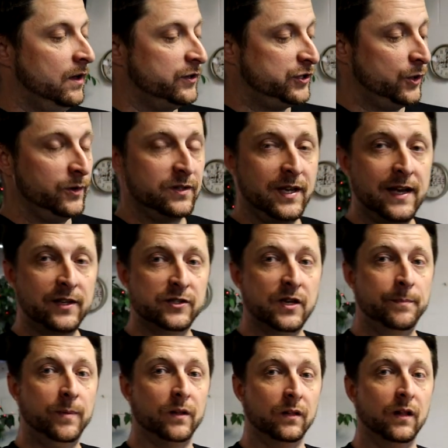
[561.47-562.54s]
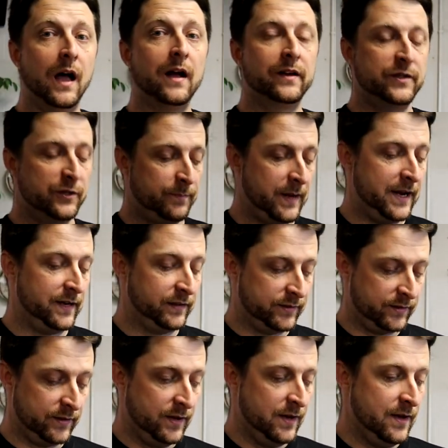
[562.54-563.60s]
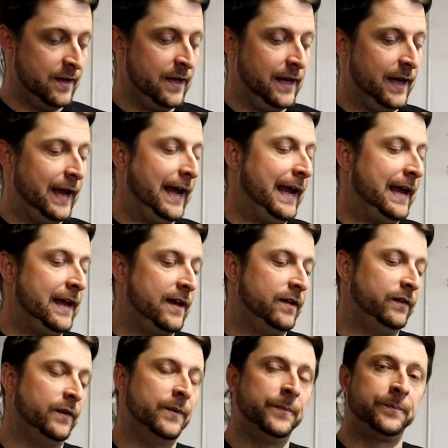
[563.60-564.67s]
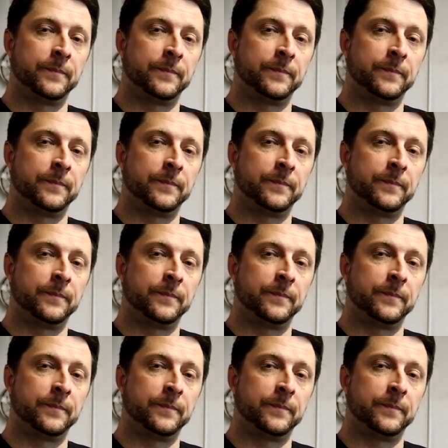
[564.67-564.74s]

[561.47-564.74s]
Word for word: So it takes up a lot of space. And